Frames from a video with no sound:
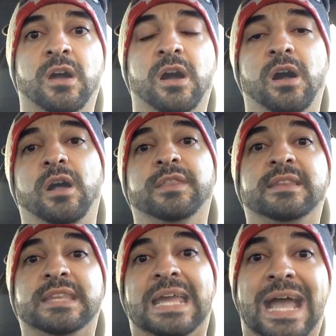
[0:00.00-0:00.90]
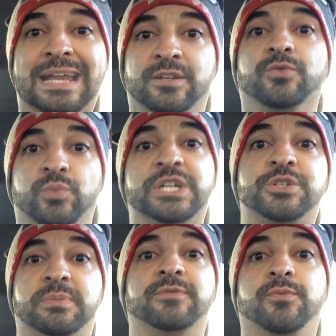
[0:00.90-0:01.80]
that they hadn't
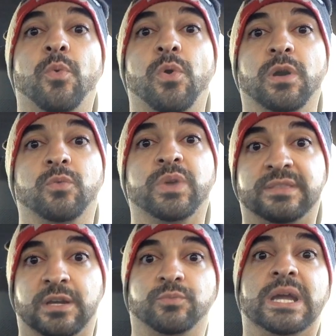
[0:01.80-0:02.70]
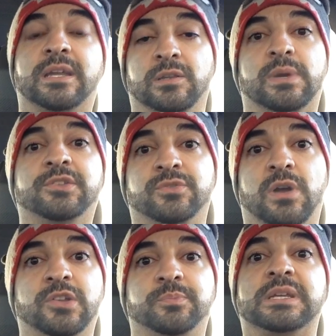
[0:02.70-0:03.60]
reached before with their regular restaurants.